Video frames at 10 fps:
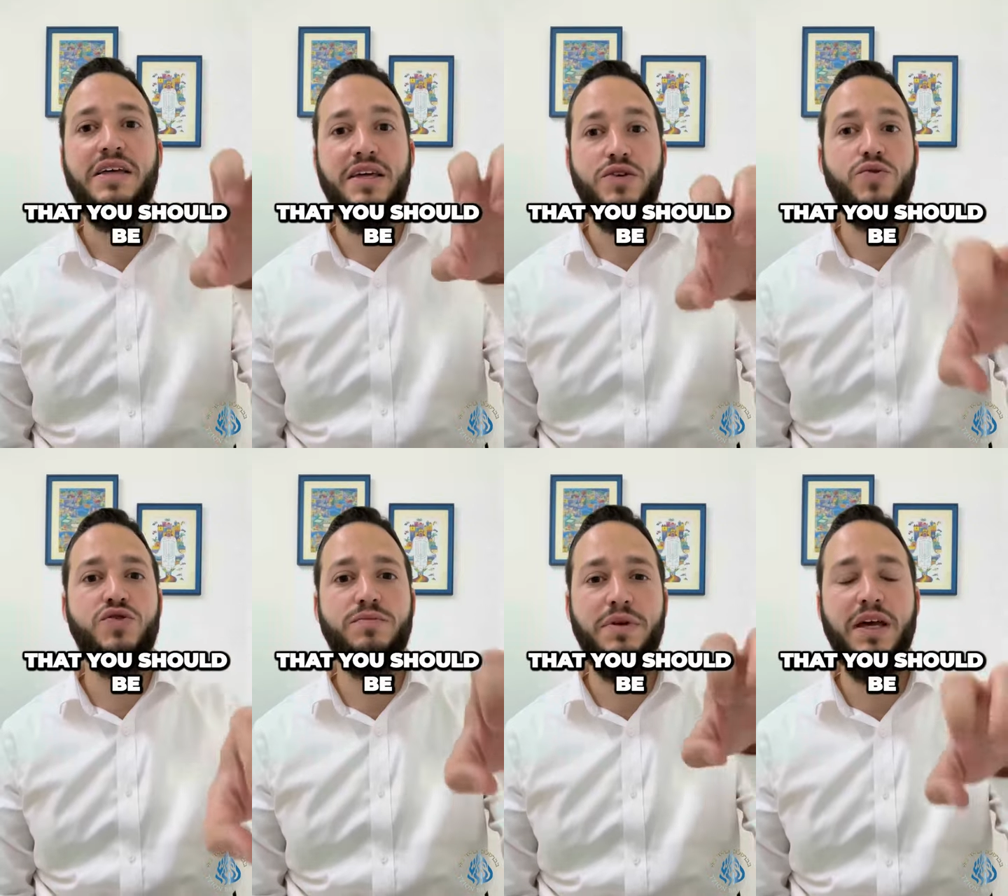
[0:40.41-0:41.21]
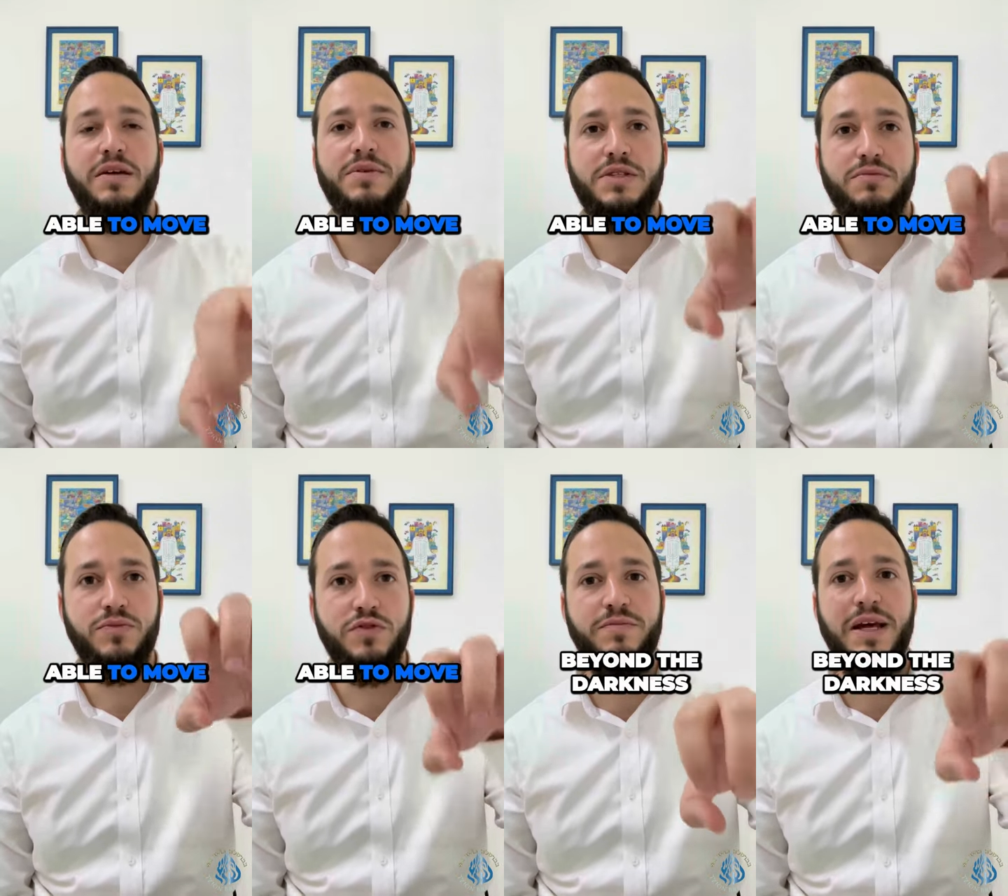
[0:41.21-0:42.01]
that you should be able to
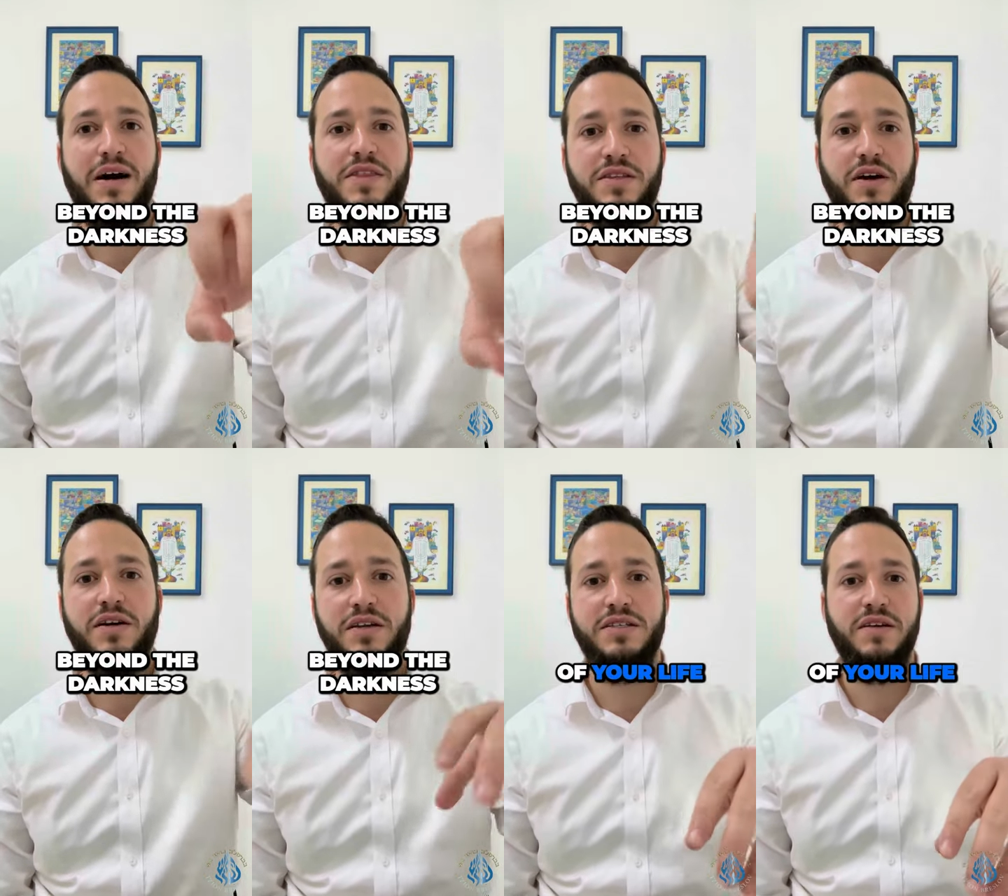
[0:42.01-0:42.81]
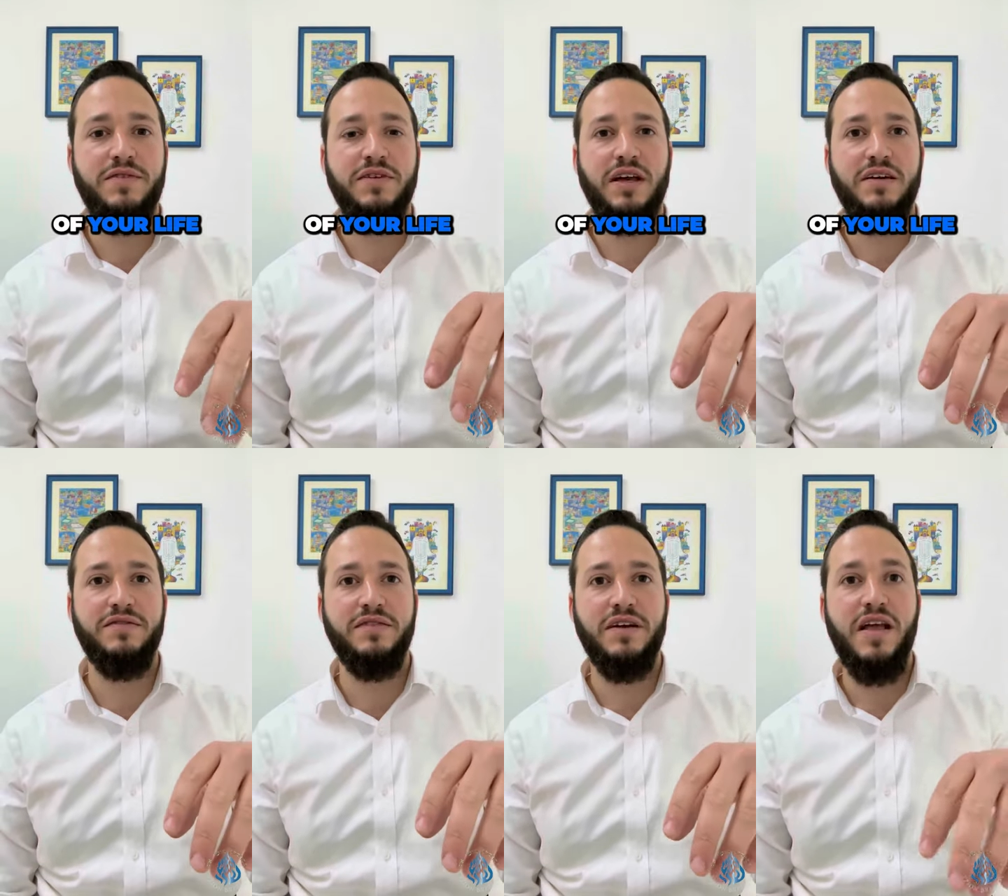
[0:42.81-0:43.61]
move beyond the darkness of your life?
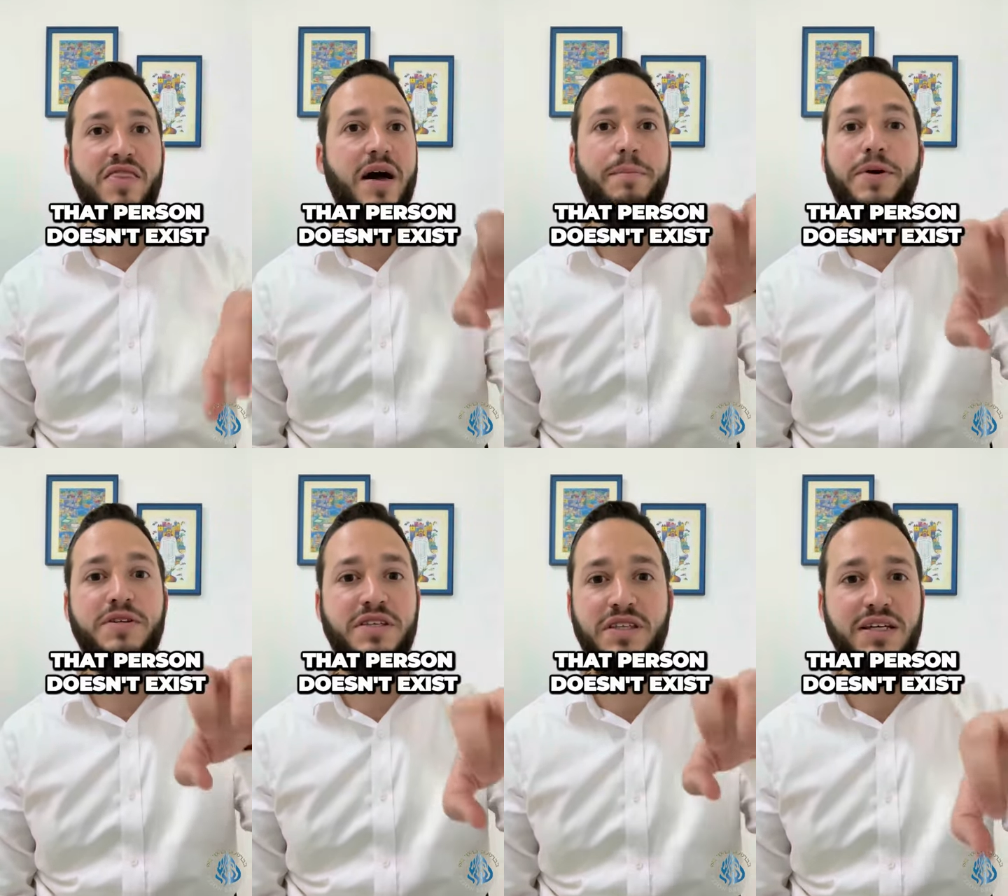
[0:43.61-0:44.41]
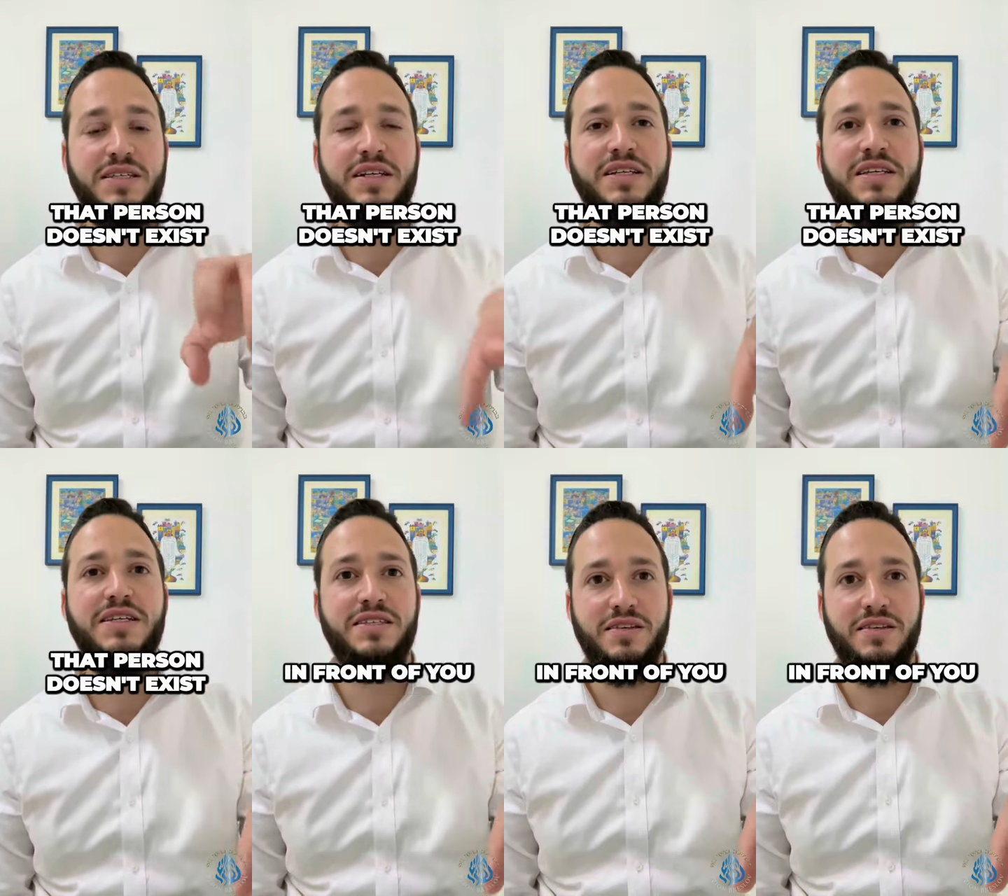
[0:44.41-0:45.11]
That person doesn't exist